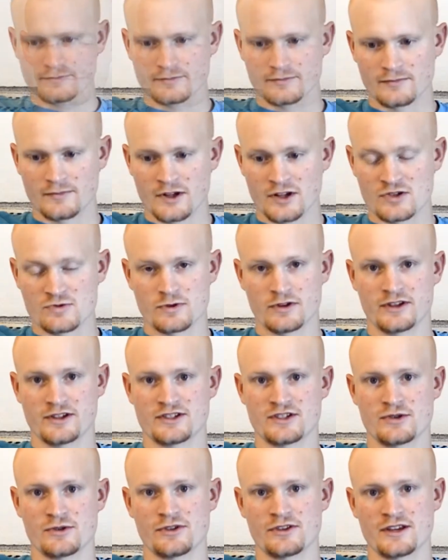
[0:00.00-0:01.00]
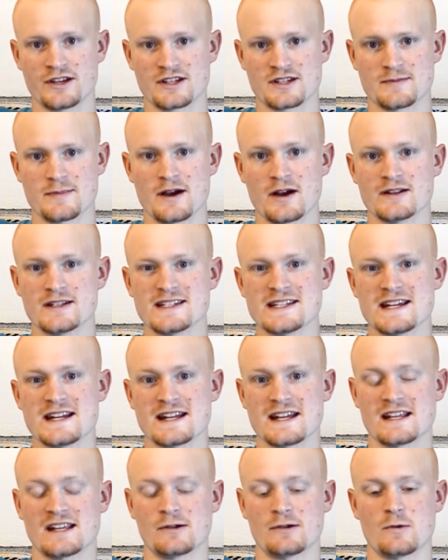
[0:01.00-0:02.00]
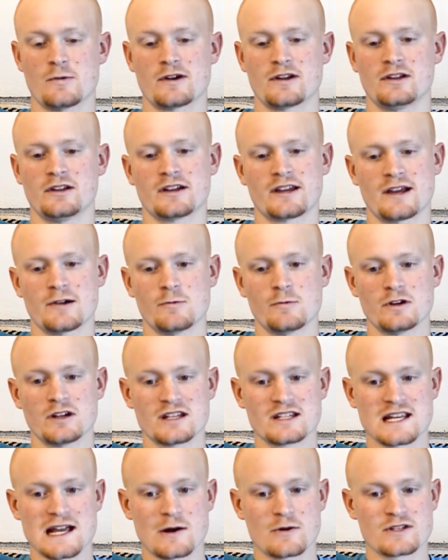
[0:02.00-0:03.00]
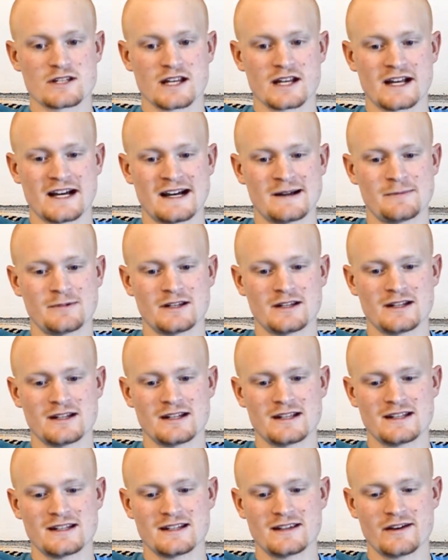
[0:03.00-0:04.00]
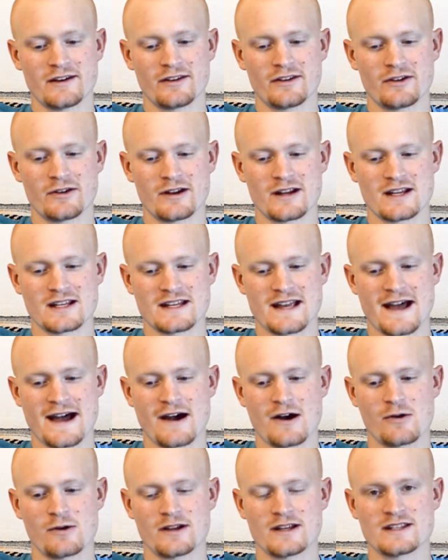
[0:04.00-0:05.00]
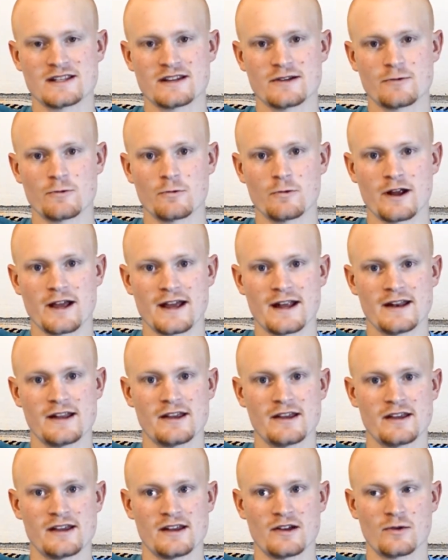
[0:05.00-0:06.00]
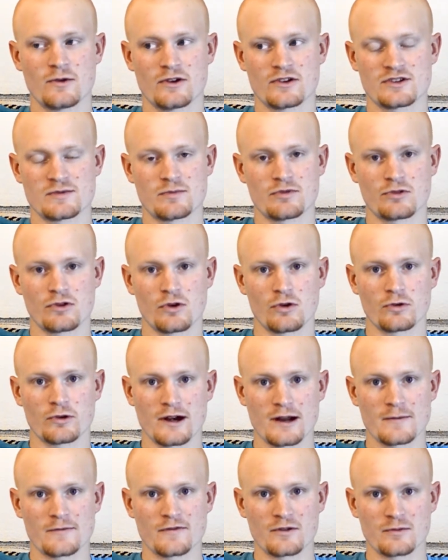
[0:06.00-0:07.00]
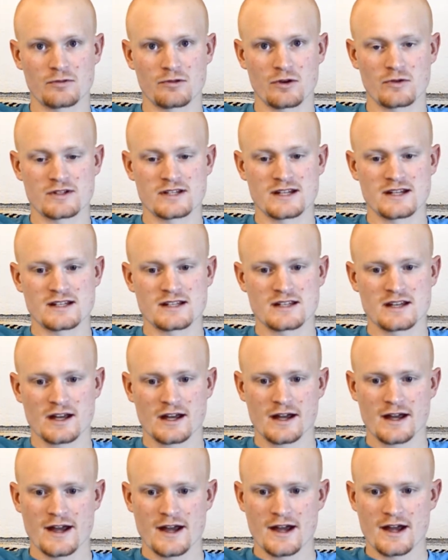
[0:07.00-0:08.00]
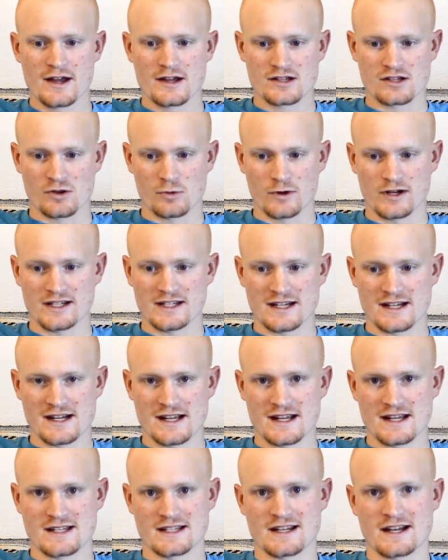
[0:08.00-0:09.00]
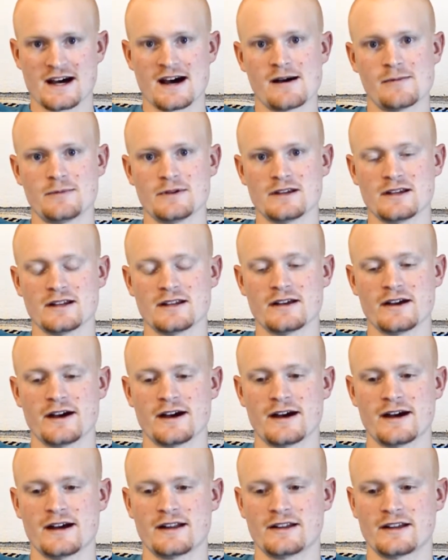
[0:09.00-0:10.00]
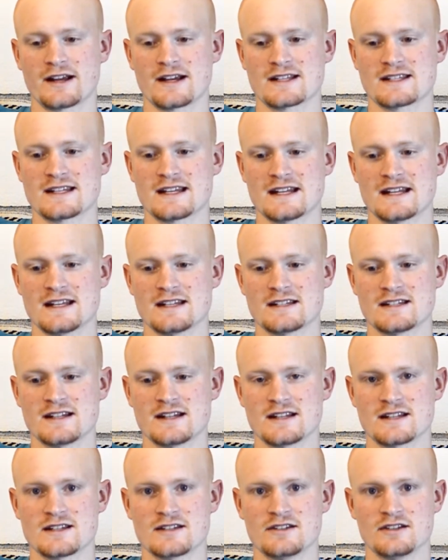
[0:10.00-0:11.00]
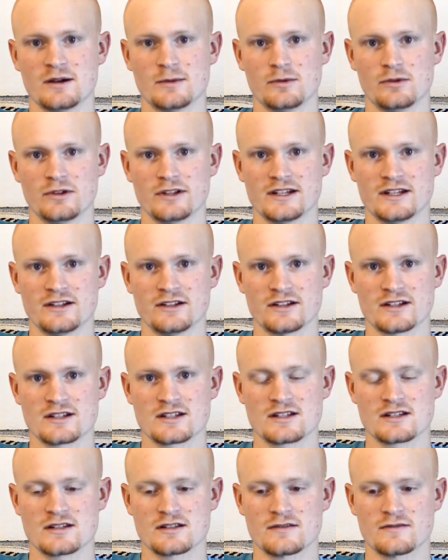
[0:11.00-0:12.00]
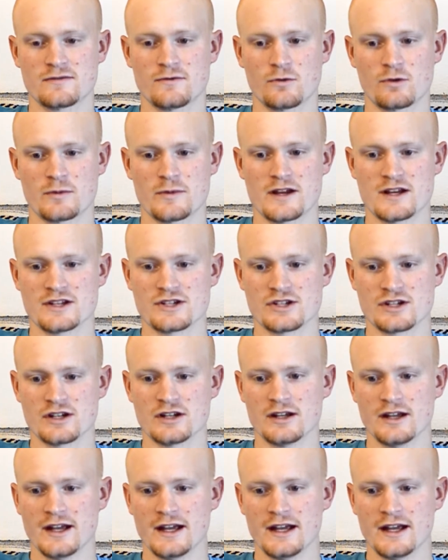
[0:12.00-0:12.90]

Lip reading: There's really two things about DNA that we want to look at. One is how is it copied, and the other is how is it read in order to program for proteins. So the way DNA is copied, like I said, it's in its double helix formation,